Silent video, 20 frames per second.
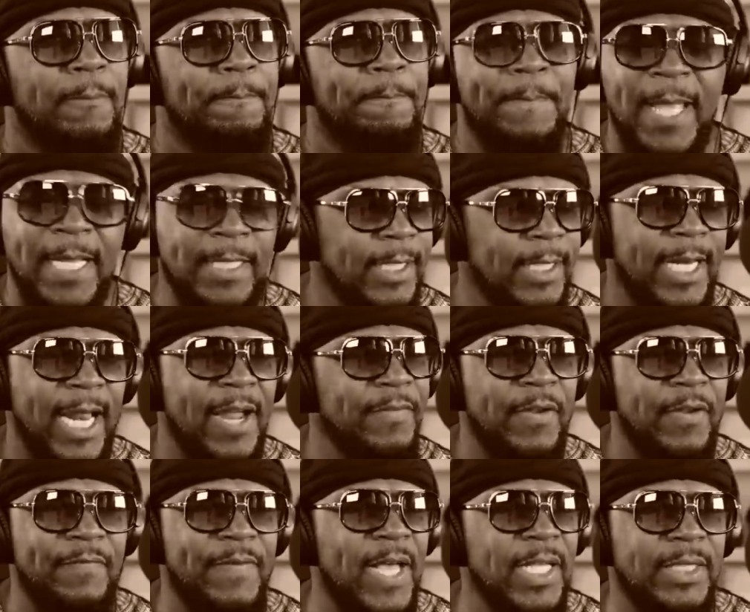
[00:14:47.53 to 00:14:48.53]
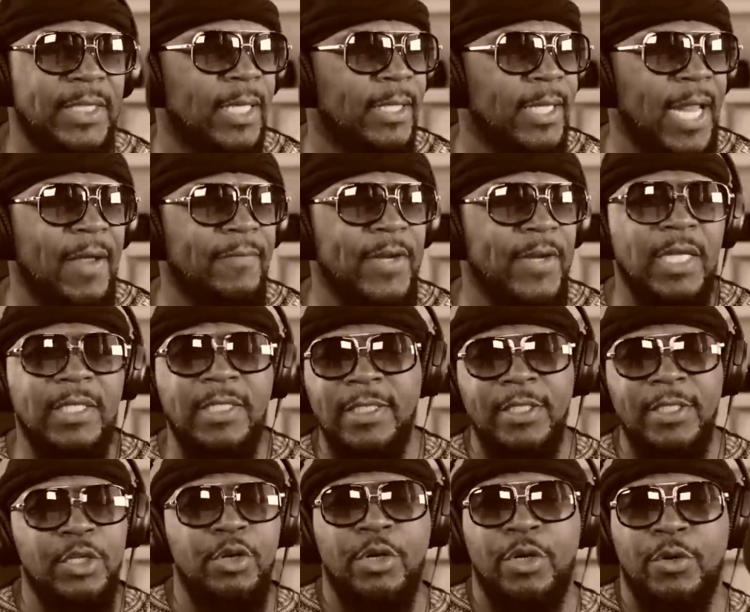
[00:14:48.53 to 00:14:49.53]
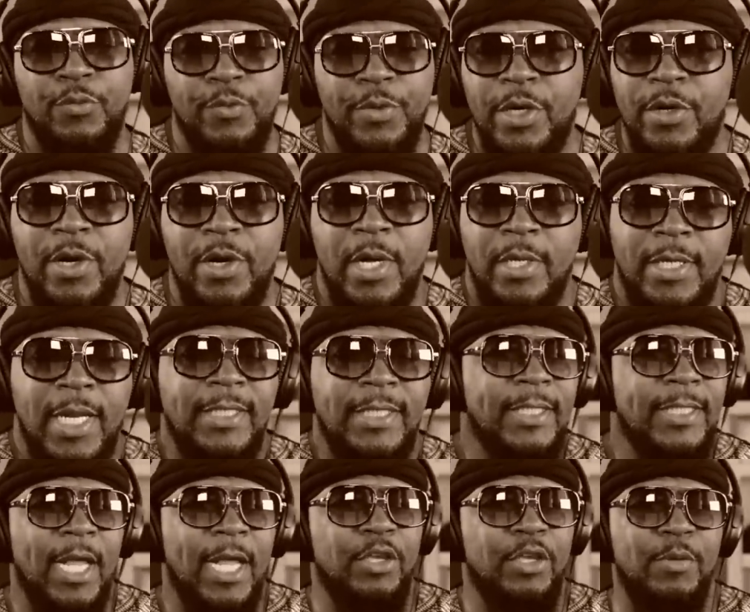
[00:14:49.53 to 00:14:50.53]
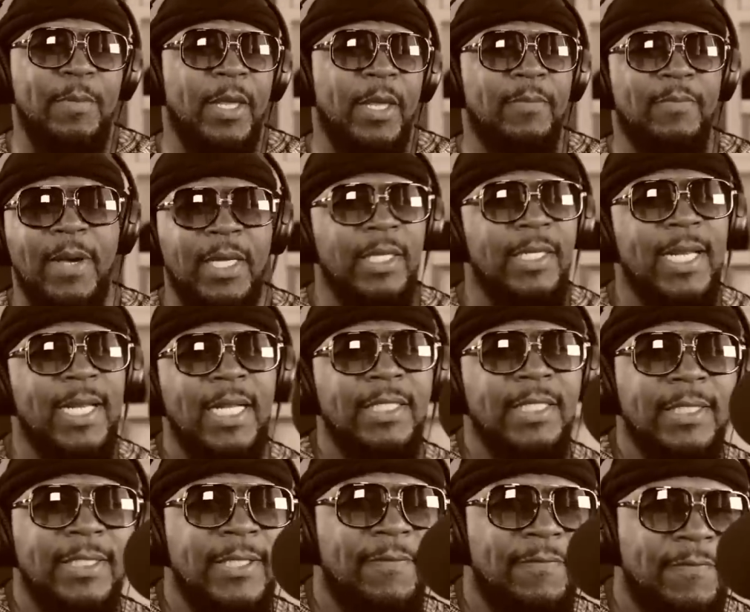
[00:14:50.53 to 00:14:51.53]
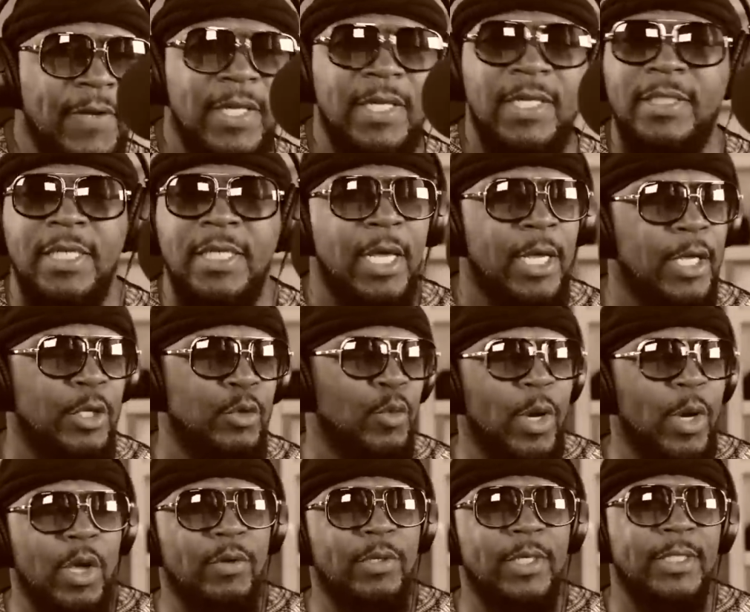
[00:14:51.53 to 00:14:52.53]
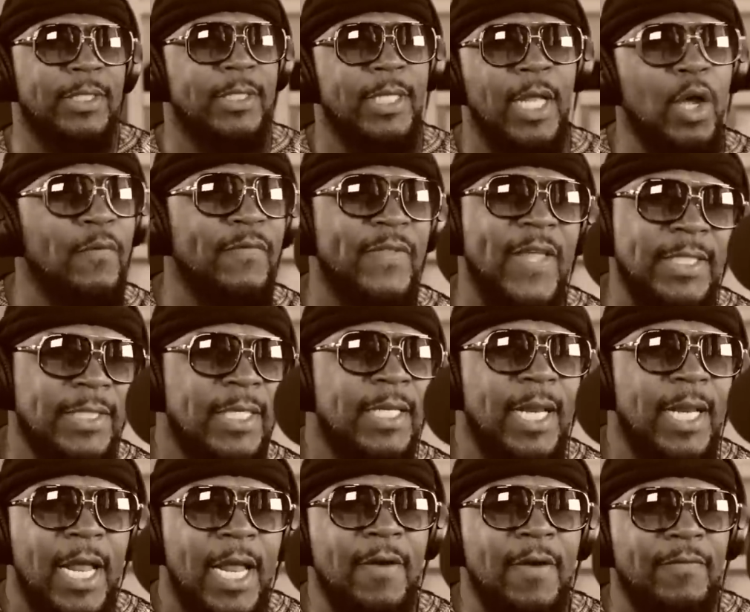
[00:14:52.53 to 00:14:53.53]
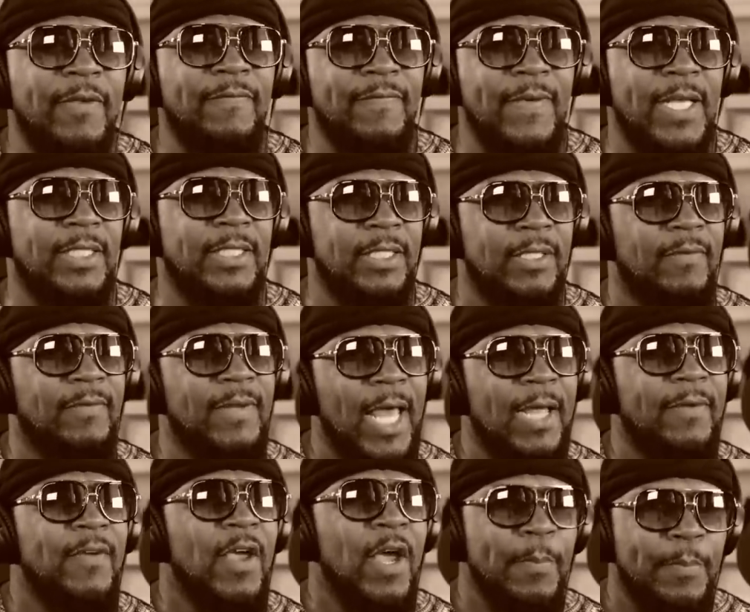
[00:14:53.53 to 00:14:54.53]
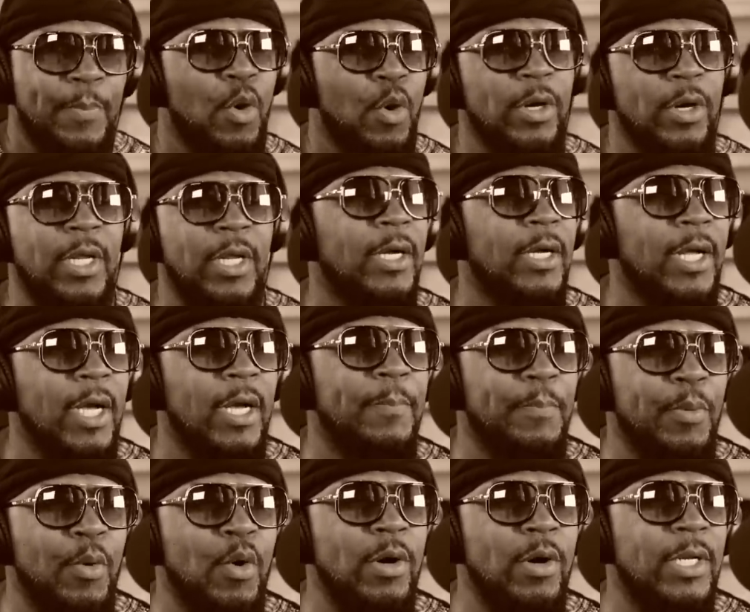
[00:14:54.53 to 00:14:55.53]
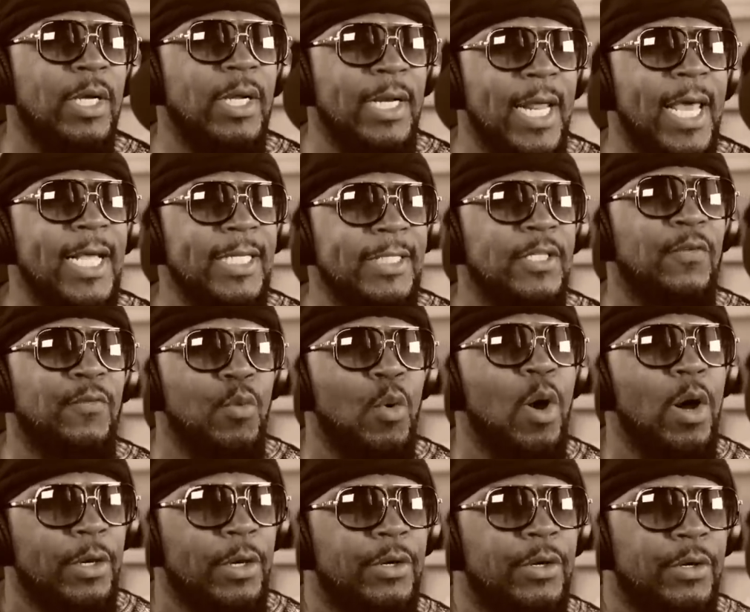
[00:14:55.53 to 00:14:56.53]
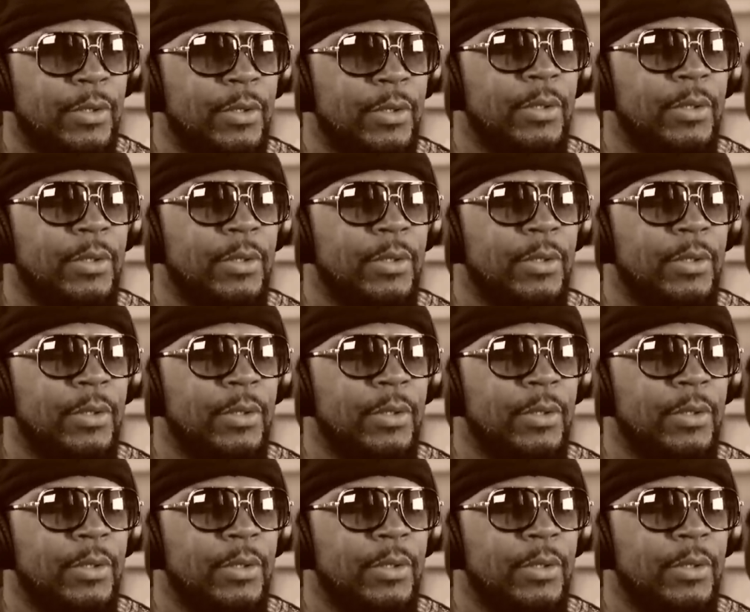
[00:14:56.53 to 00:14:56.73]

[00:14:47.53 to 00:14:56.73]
That's in every facet of life, not just in your career, not just how you make money, not just in fitness and wellness and health. That's in every facet of life. Pouring a pouring a glass of water.